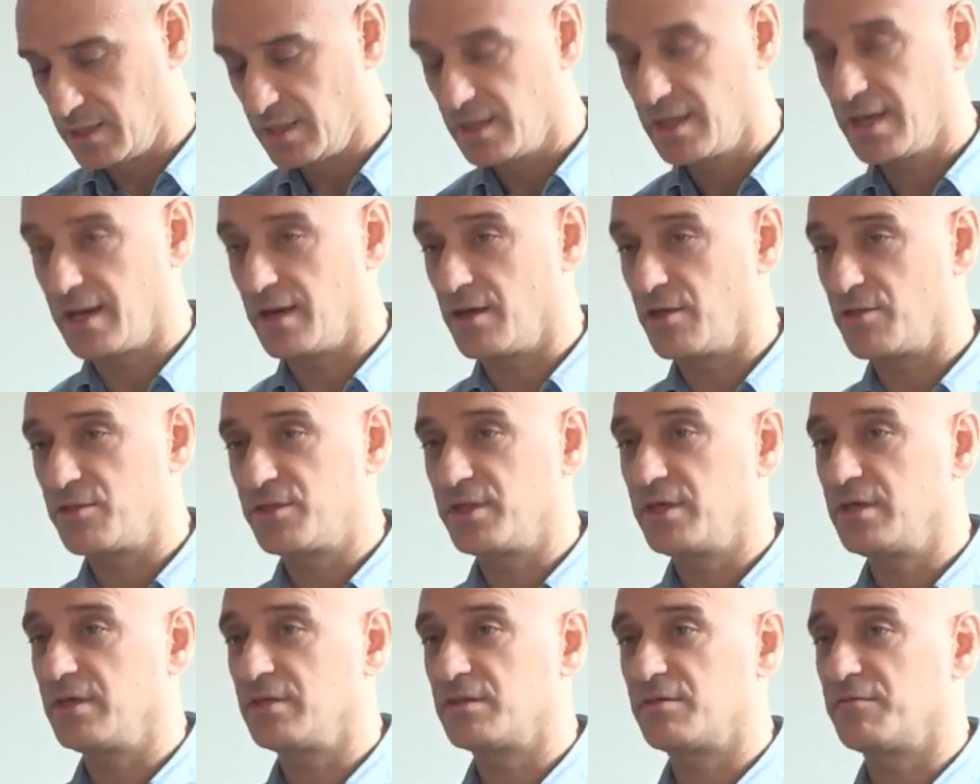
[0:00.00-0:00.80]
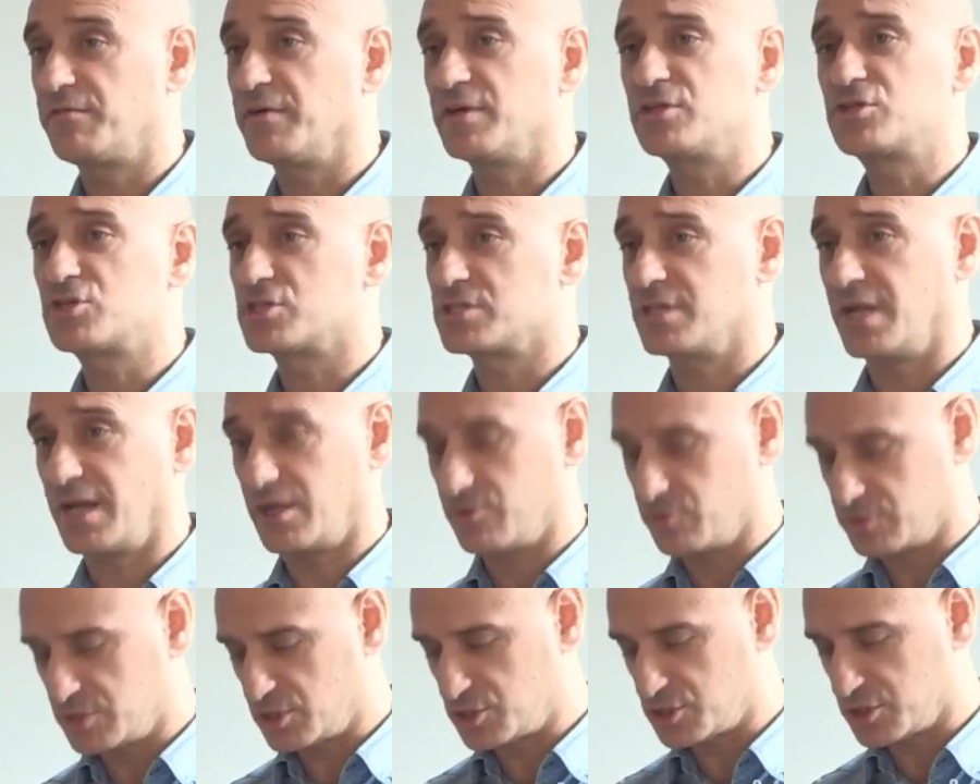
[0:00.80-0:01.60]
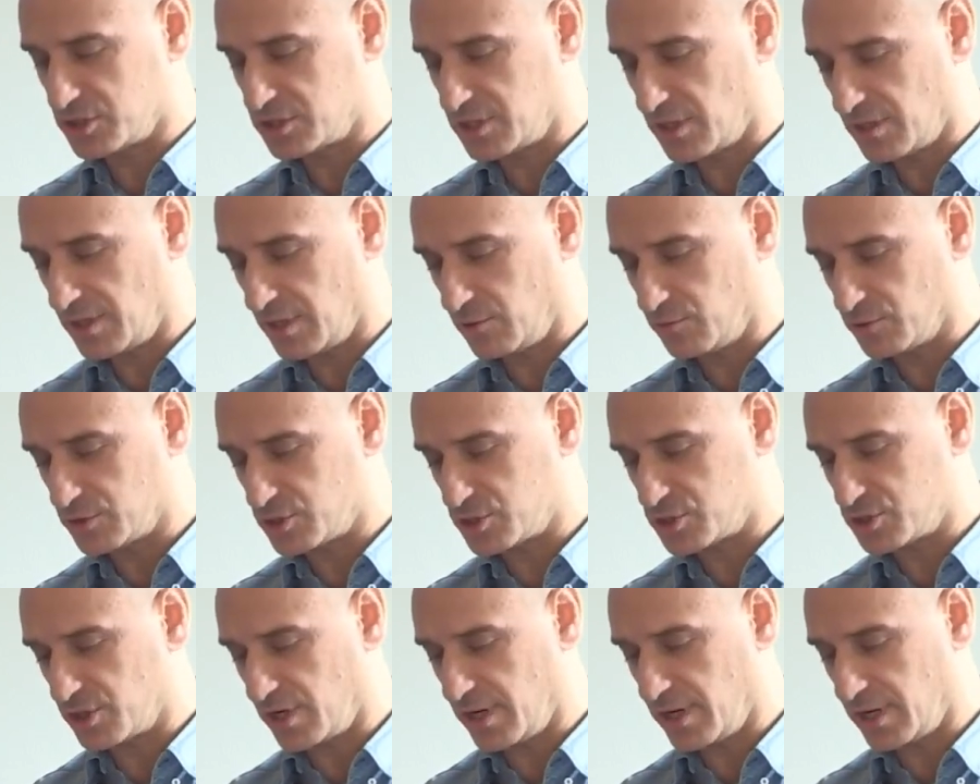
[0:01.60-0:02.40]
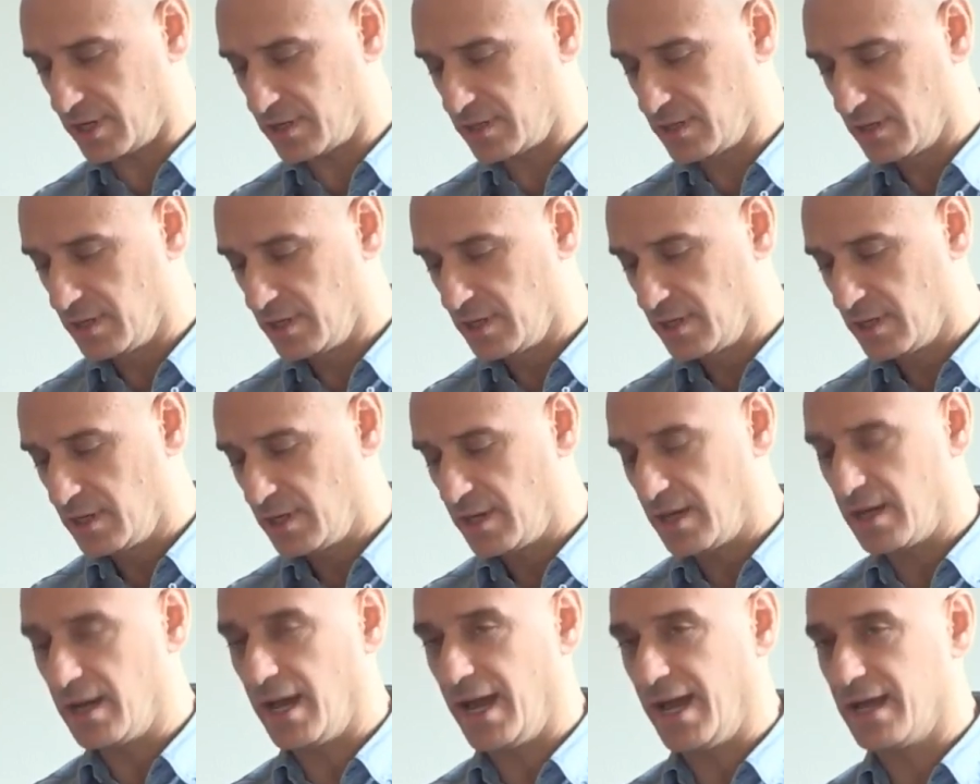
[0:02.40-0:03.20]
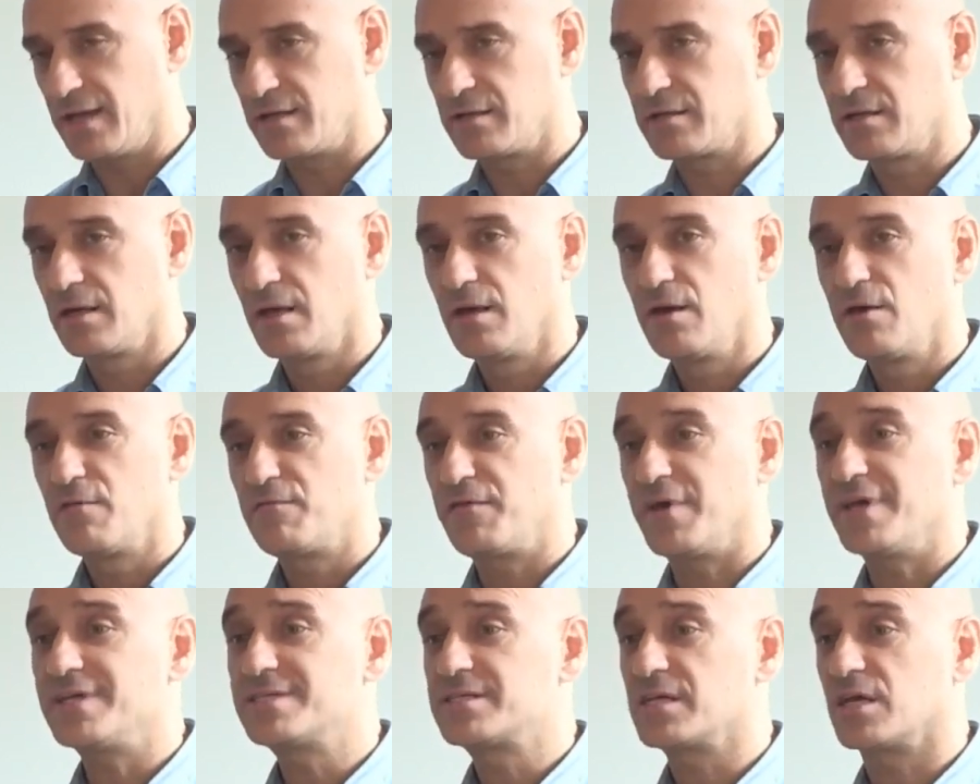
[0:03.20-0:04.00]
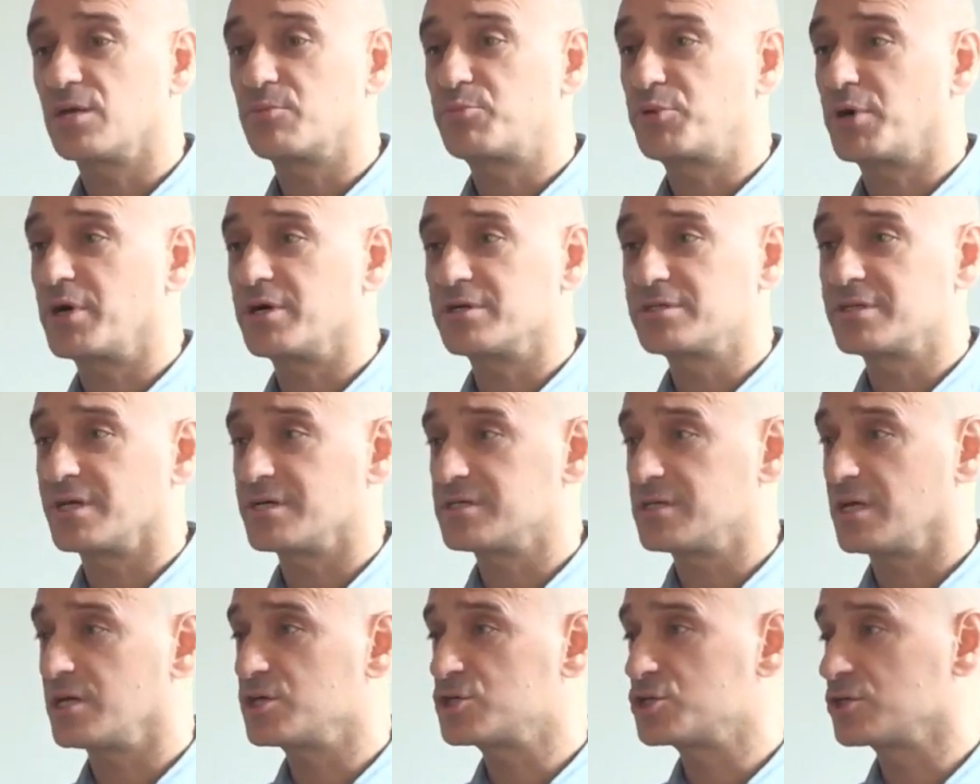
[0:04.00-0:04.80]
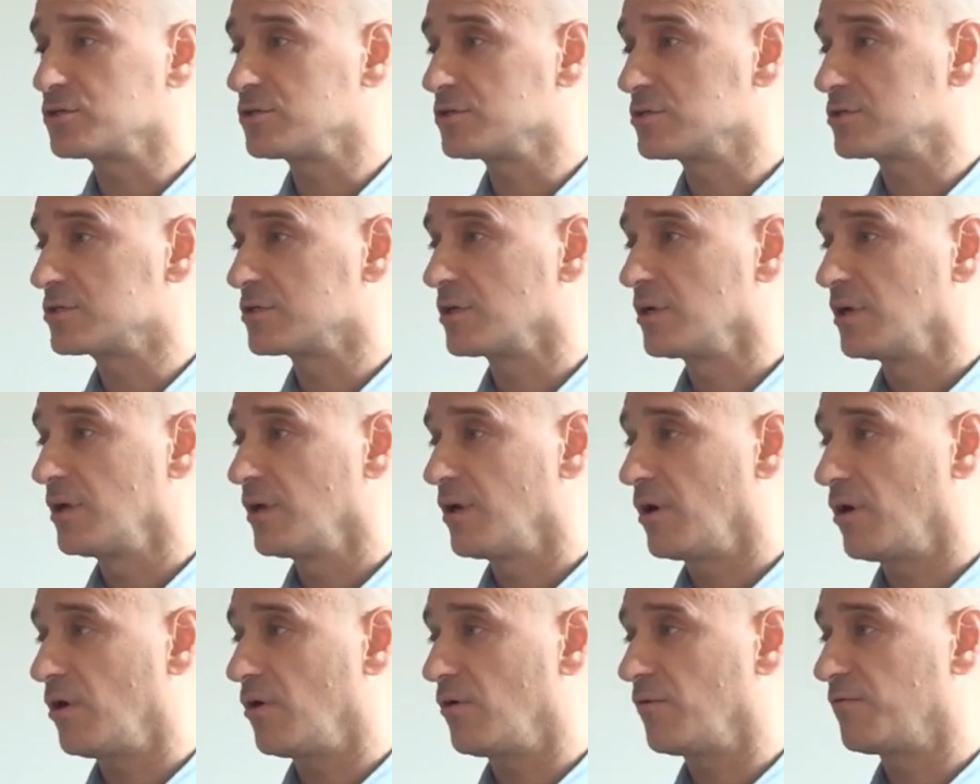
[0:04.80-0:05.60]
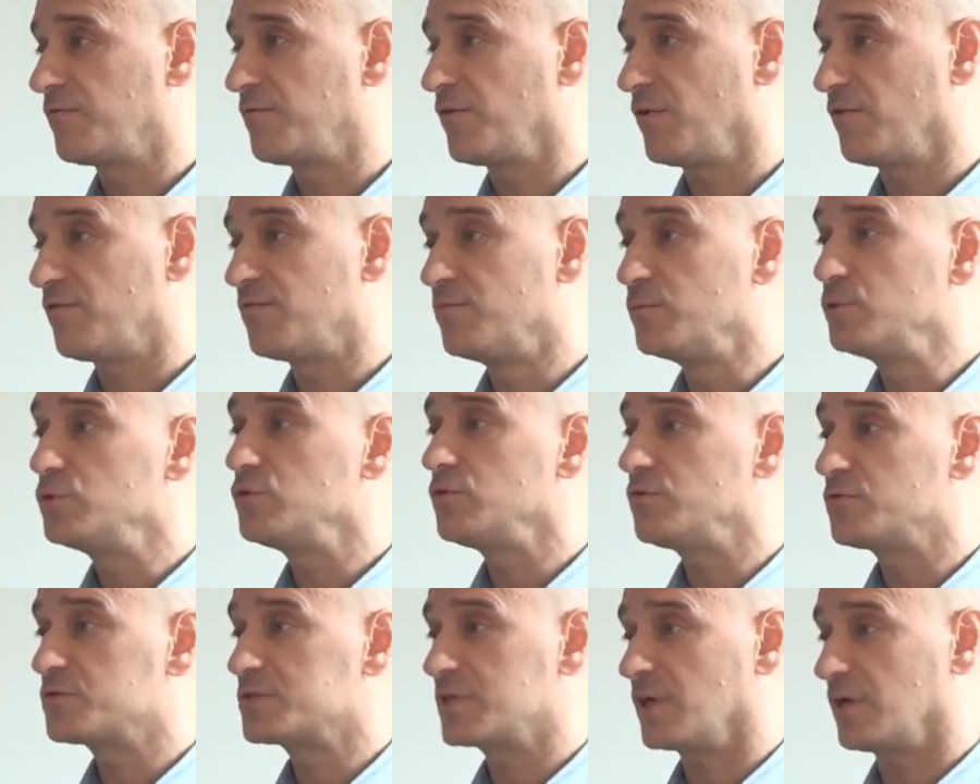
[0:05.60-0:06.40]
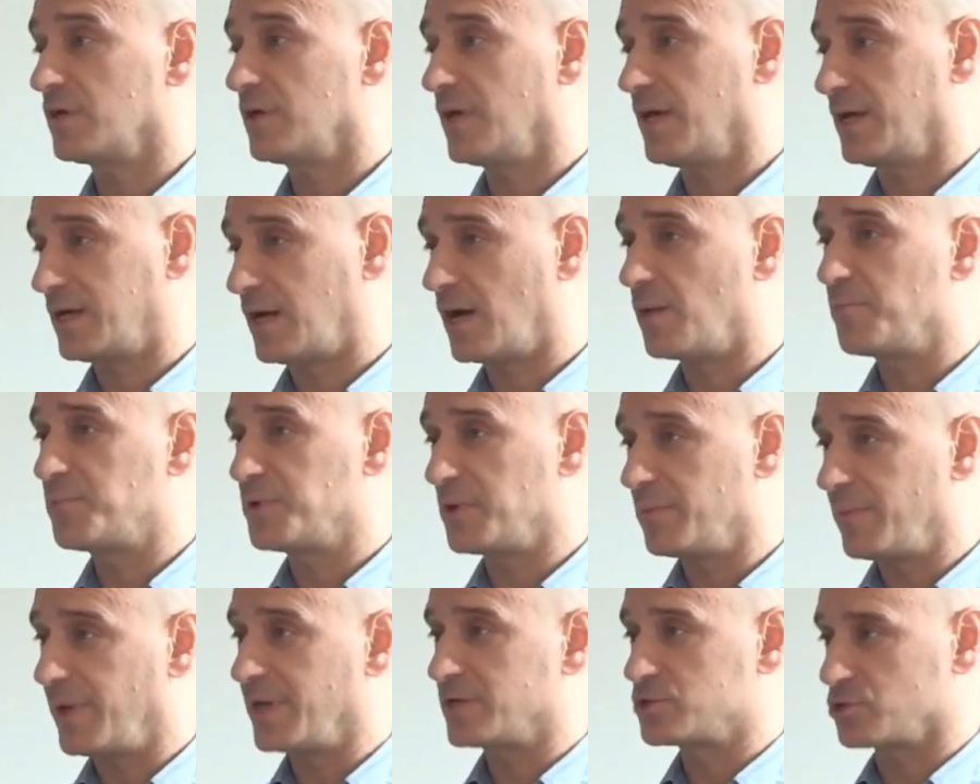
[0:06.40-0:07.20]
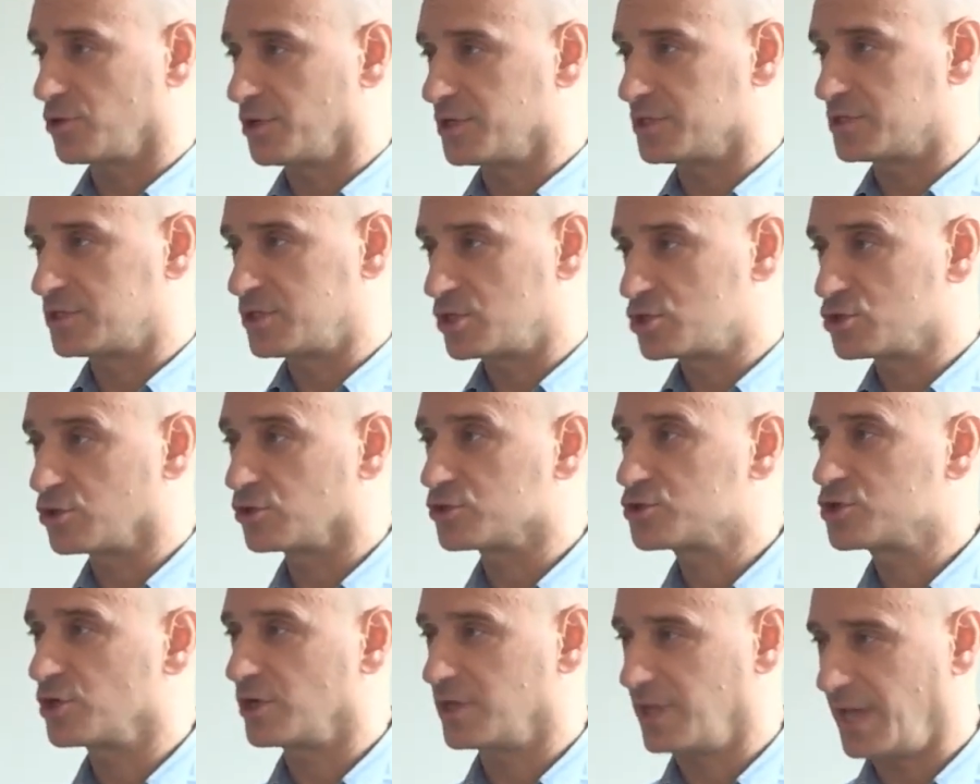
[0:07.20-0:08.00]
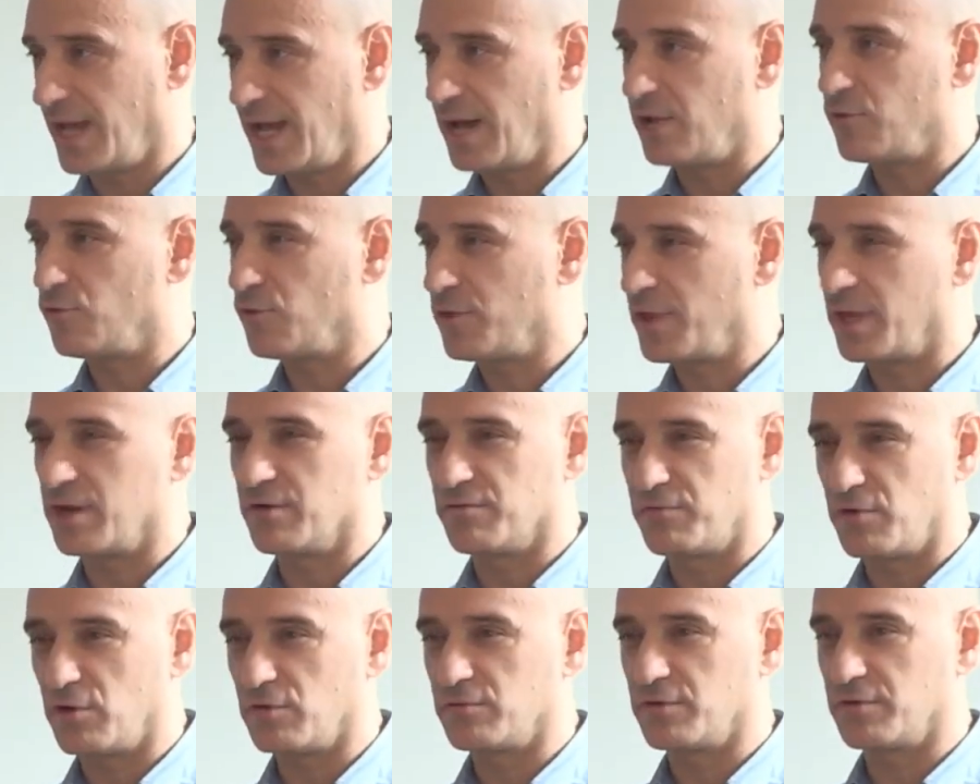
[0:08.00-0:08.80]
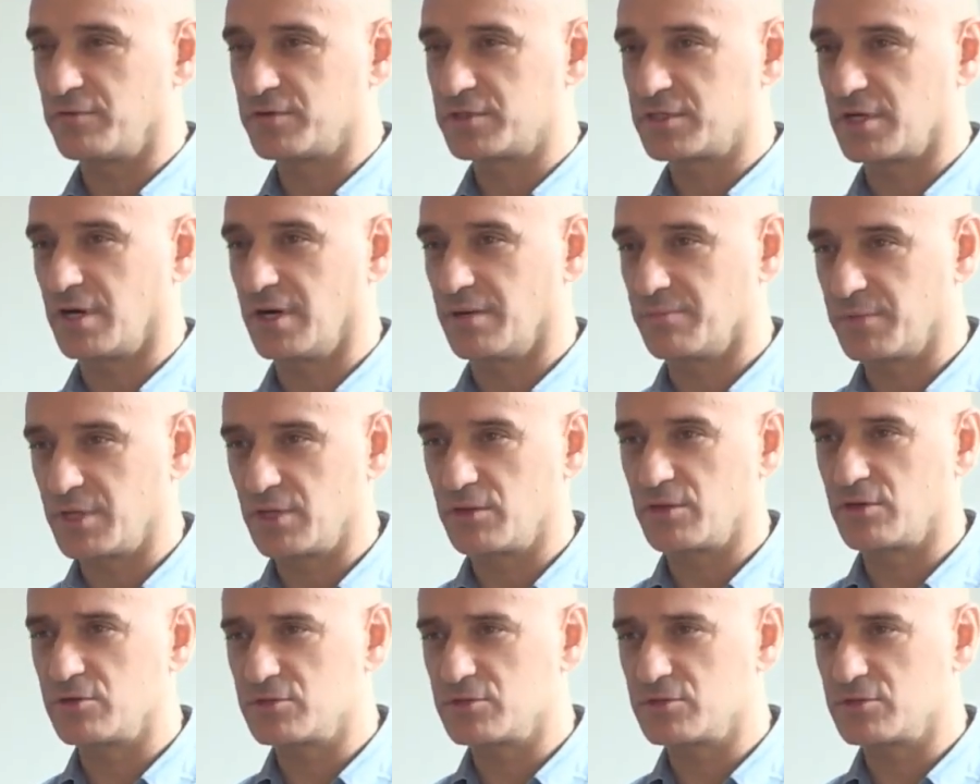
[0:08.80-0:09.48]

the ventures and acquisitions that they would strike, and phasing and prioritizations of moves that a company makes on its digital journey. How will that evolve over time?